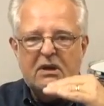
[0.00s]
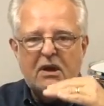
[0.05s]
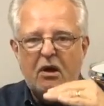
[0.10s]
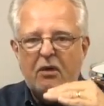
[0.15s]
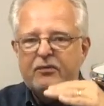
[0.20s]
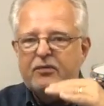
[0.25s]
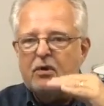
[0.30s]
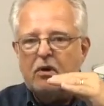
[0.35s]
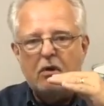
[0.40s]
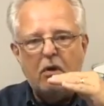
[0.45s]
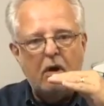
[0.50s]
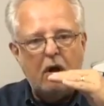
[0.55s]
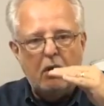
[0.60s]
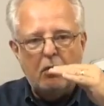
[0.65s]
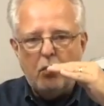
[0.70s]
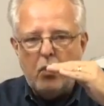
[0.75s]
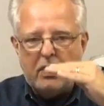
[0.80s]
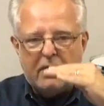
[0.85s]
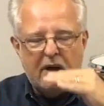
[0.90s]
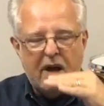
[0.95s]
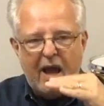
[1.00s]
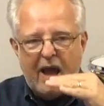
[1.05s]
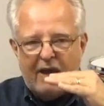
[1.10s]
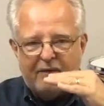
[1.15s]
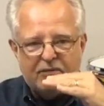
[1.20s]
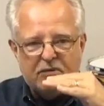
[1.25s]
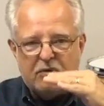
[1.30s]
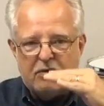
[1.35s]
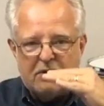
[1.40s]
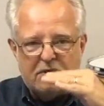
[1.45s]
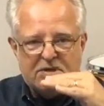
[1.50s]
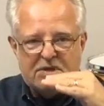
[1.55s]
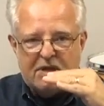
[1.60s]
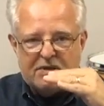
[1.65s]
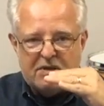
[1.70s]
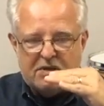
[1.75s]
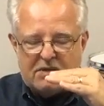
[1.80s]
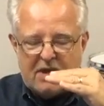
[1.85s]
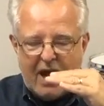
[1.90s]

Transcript: You know, if you're 1.5 turns on the